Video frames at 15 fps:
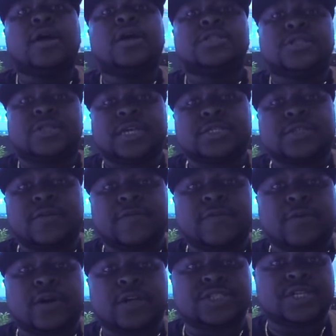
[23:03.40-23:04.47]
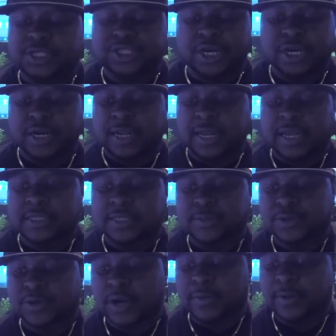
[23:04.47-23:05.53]
So thanks a lot for watching. Share, like,
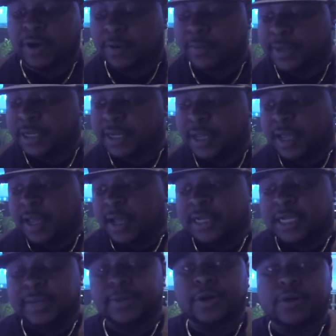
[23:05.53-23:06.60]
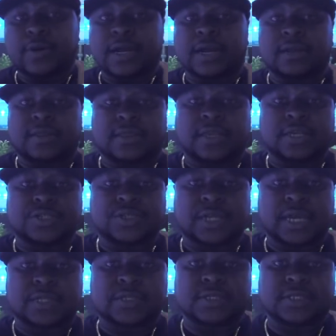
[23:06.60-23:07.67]
subscribe, comment. Let me know what kind of things you'd
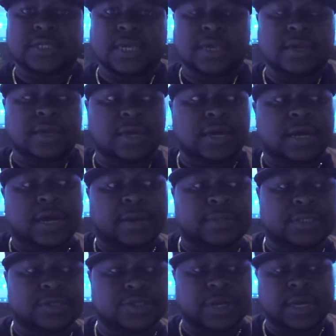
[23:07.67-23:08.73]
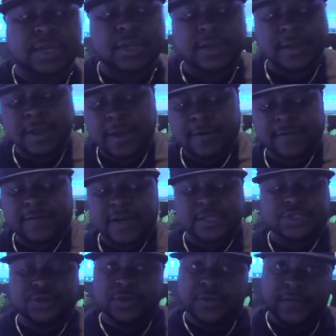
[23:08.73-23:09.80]
like to see. I'm still trying to
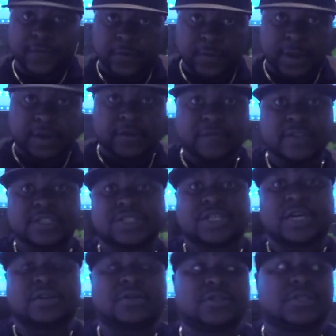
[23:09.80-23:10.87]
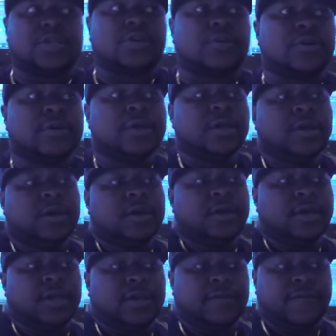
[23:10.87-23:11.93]
fine-tune the format of this channel. So
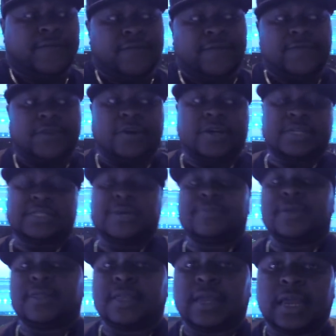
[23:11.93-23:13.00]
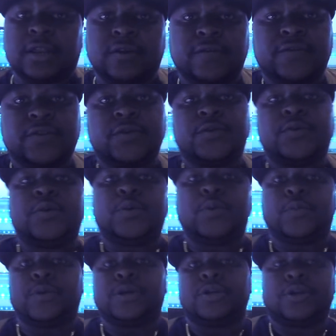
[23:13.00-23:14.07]
if there is something that any of you
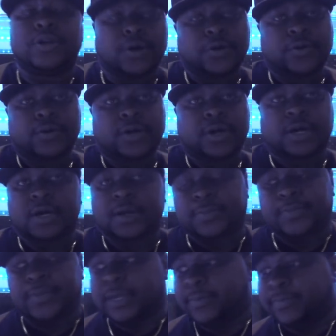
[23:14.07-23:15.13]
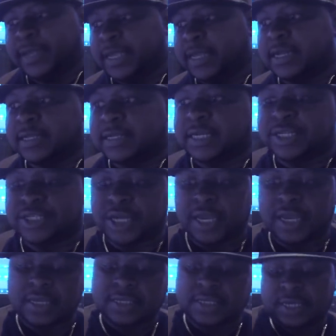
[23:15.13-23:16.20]
want to know, be it beginner
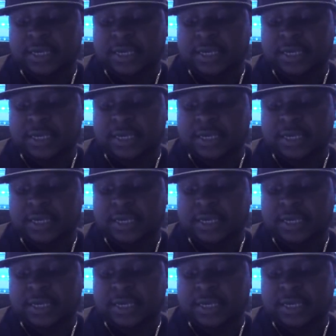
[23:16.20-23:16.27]
DJs,